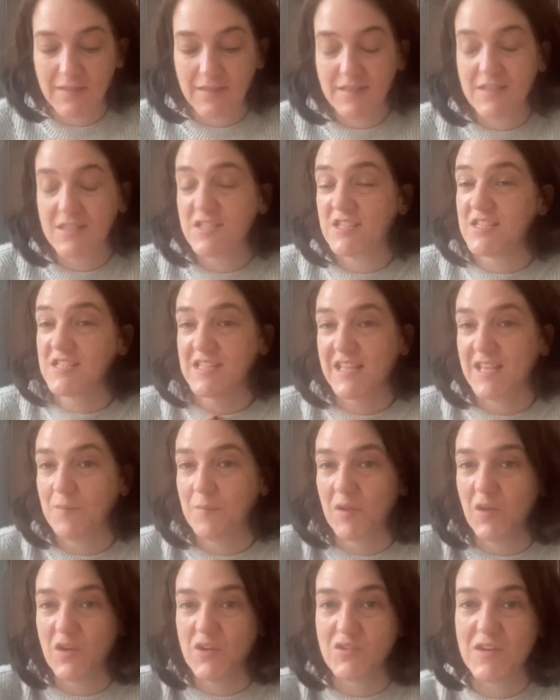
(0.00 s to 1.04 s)
just to keep
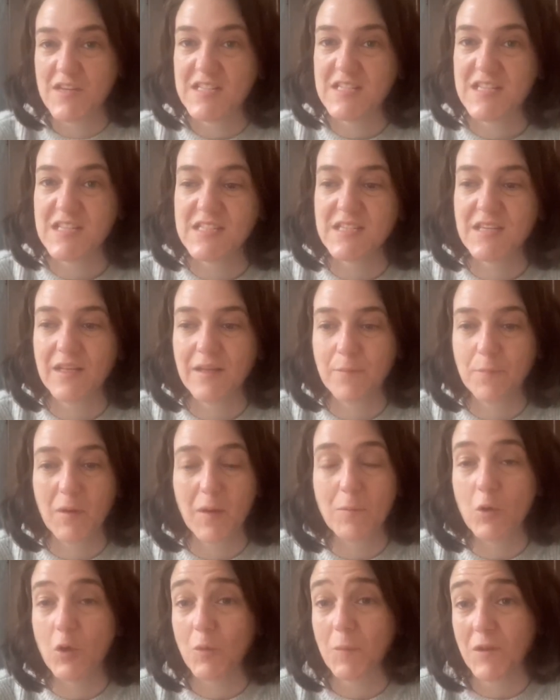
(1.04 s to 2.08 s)
me hydrated. But
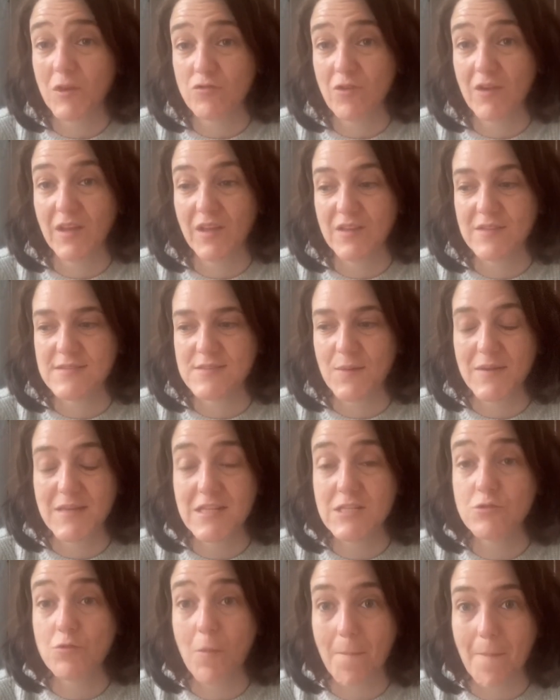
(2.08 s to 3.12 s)
I'm not a big drinker, so I
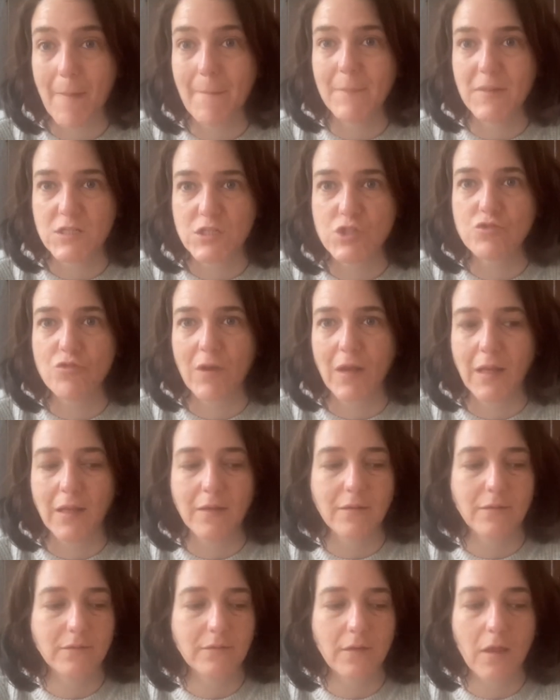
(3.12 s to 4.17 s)
need to remember to drink
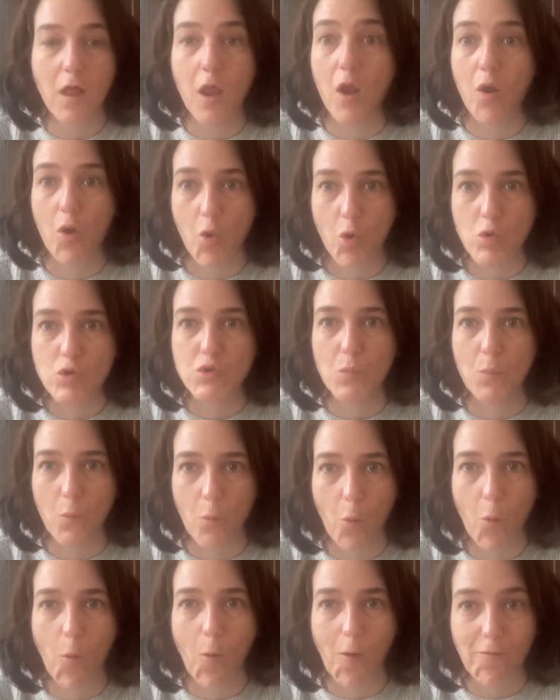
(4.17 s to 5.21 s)
a lot
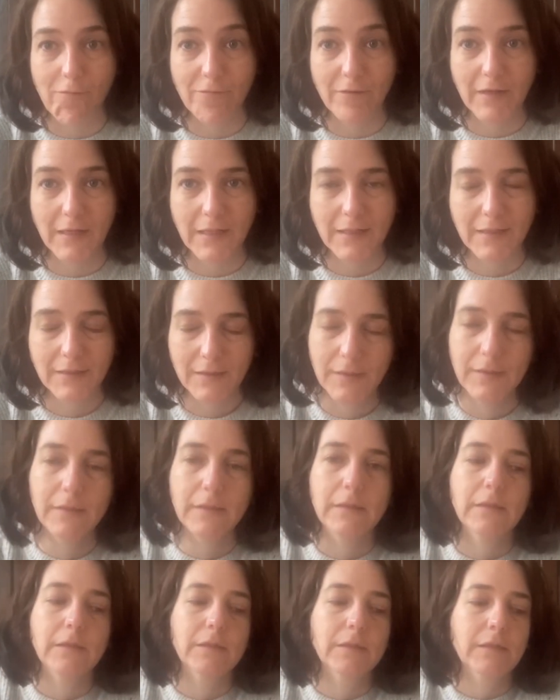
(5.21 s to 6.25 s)
more often.
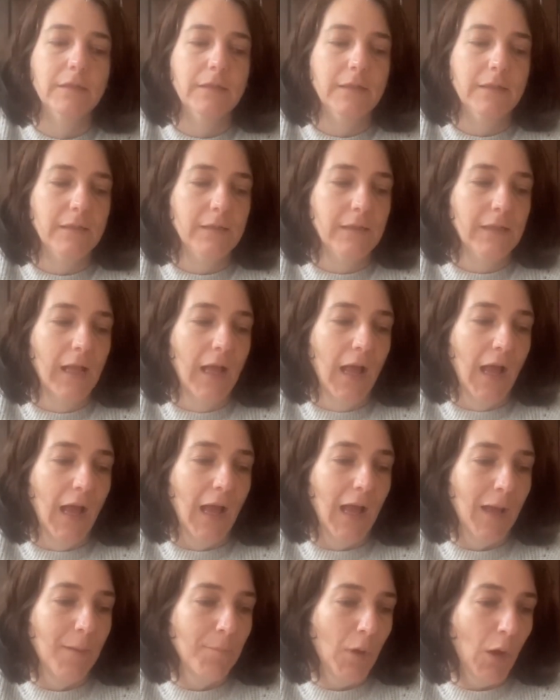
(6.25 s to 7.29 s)

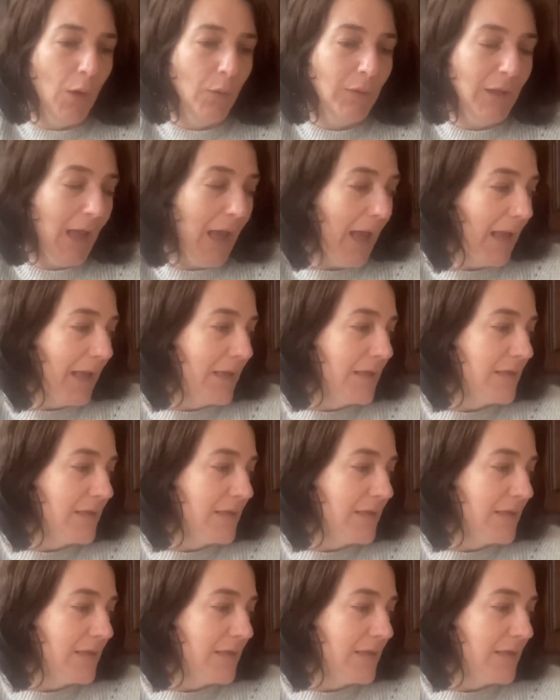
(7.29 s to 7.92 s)
Okay,